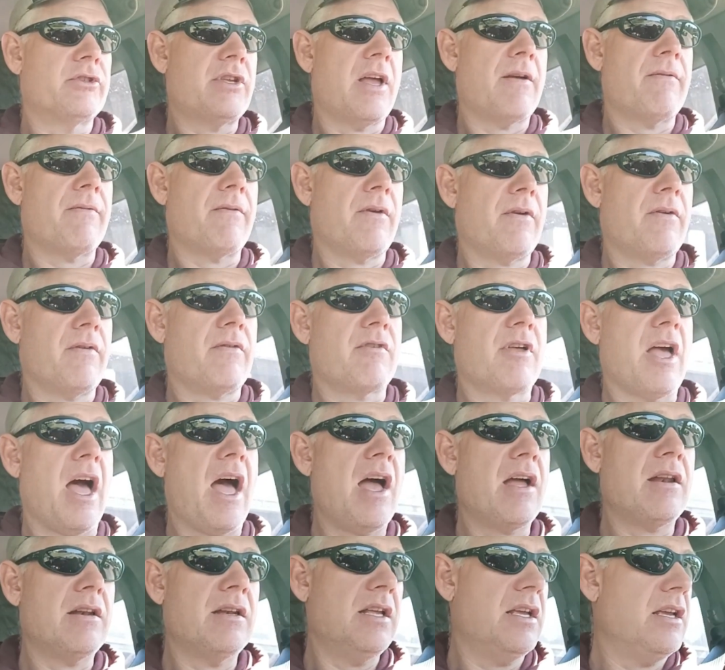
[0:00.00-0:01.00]
have
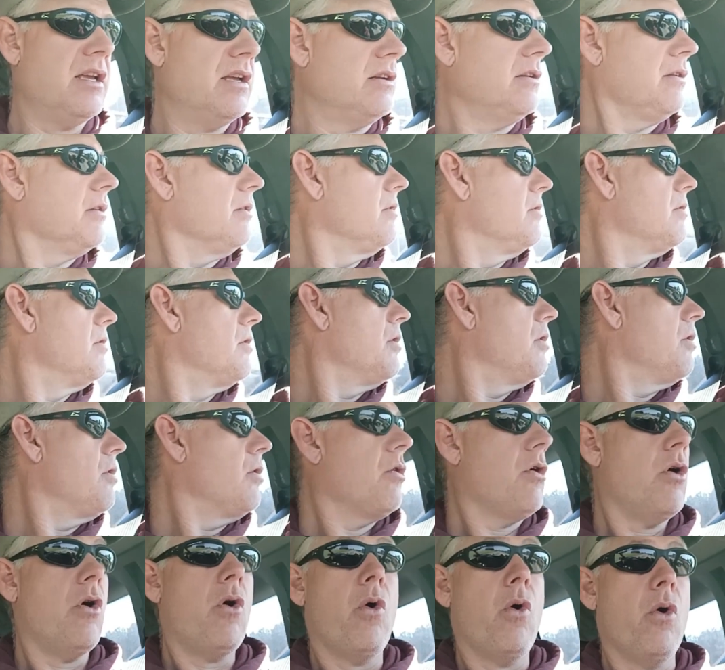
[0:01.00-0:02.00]
gotten
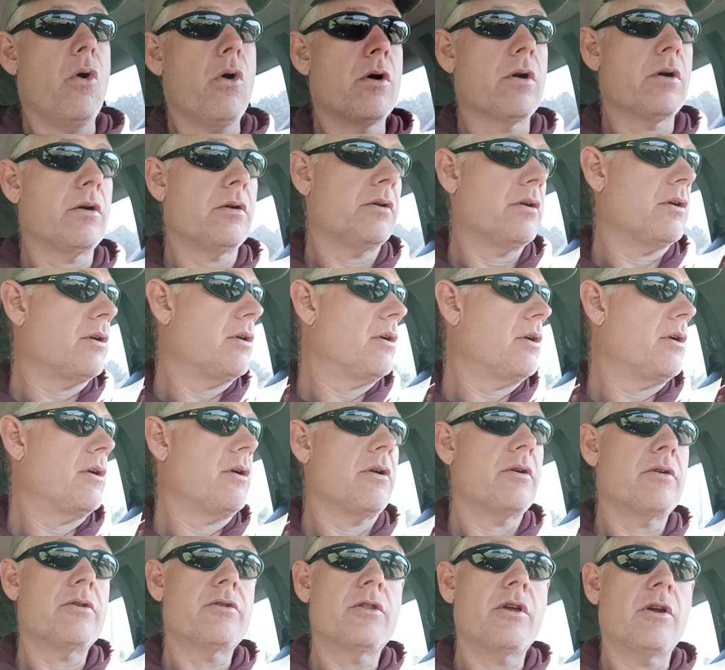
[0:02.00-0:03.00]
in, or
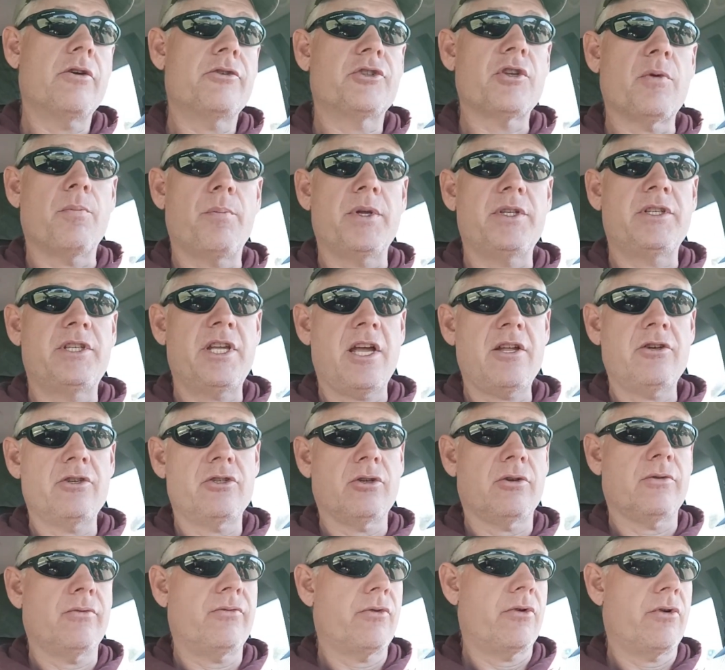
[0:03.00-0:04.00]
there's a
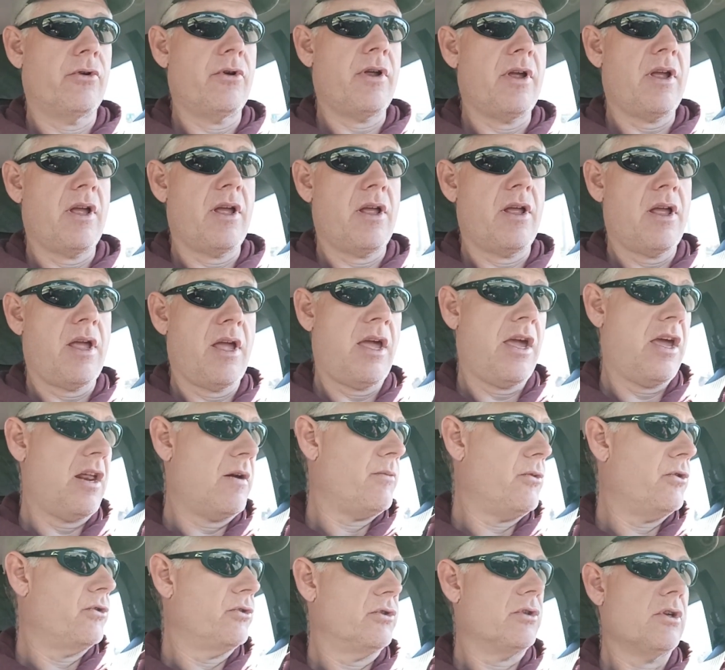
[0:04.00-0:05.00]
potential for
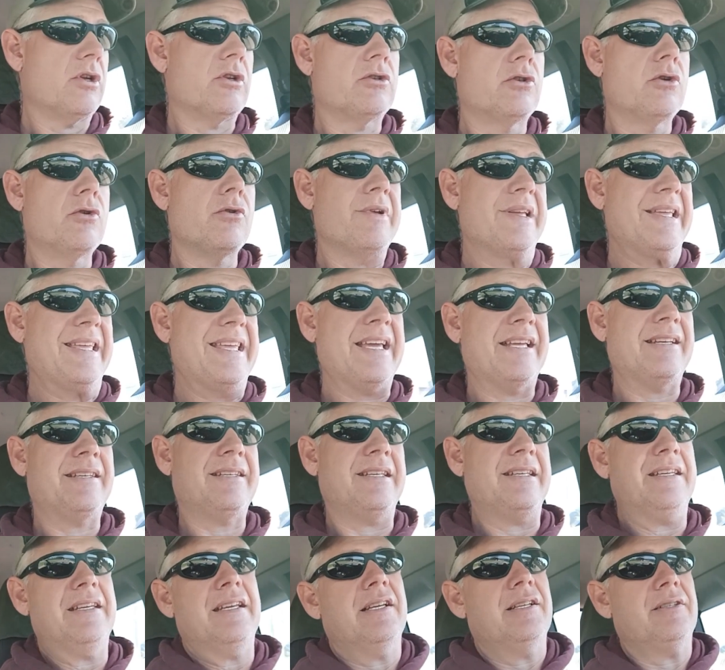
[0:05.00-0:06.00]
animals to get
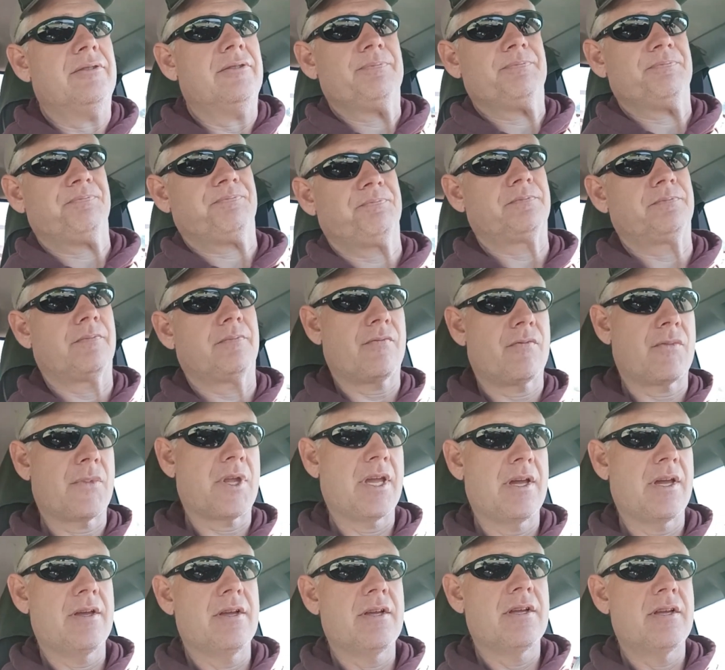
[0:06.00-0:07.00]
in.
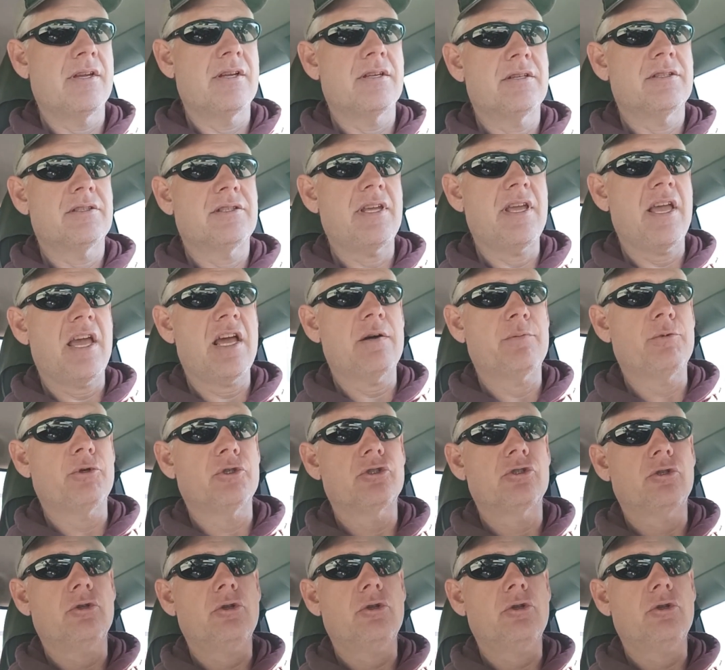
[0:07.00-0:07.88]
See, animals